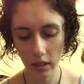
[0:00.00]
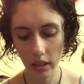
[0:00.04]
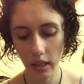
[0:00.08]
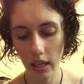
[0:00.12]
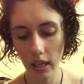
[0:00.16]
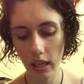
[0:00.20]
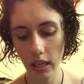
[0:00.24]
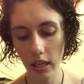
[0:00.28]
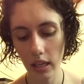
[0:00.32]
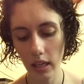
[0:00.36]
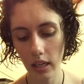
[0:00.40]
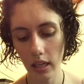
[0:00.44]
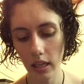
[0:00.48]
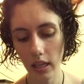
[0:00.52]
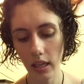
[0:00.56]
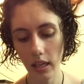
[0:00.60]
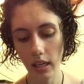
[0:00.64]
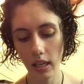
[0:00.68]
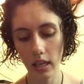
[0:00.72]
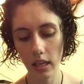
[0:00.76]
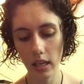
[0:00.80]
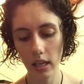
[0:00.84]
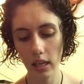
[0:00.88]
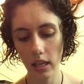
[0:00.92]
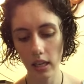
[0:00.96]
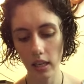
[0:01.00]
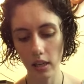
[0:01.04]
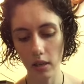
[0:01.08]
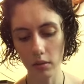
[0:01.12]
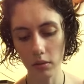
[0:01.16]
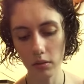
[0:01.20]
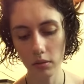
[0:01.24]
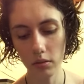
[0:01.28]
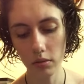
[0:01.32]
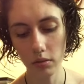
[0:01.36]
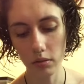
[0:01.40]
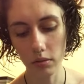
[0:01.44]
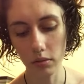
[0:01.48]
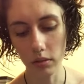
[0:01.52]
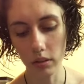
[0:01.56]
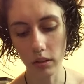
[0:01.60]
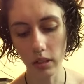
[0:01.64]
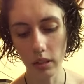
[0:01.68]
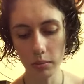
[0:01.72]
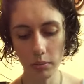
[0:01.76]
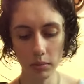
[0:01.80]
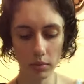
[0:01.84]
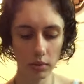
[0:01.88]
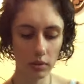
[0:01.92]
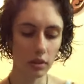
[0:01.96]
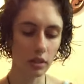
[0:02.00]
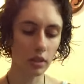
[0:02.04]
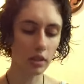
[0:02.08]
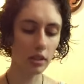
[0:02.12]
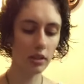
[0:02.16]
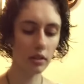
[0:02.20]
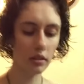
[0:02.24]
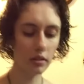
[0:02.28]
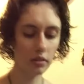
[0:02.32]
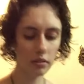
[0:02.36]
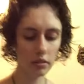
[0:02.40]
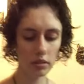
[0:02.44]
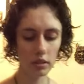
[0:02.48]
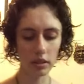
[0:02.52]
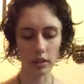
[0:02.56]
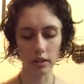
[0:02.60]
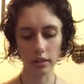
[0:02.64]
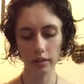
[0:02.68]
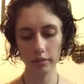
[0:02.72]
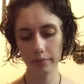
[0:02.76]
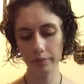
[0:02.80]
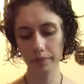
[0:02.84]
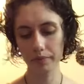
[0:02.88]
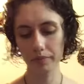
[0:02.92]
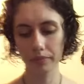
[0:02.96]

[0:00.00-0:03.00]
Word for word: Kitty, kitty. Ooh, double card, okay.